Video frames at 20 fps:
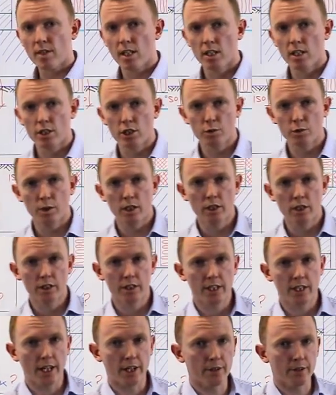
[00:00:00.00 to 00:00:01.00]
So we look
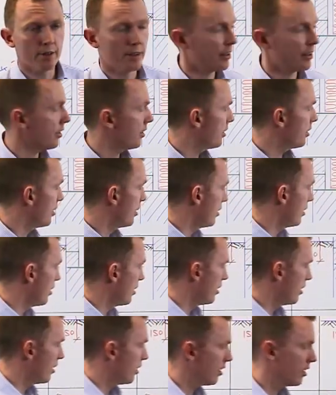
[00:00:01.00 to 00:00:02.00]
now
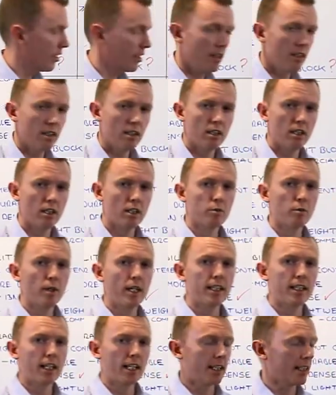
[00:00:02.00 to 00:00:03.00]
at
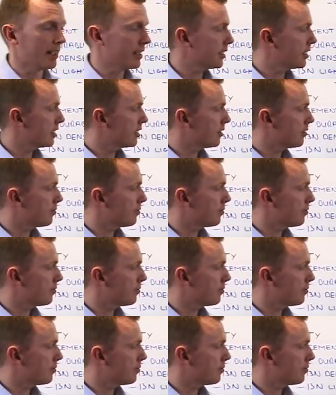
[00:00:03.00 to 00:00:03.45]
why that is.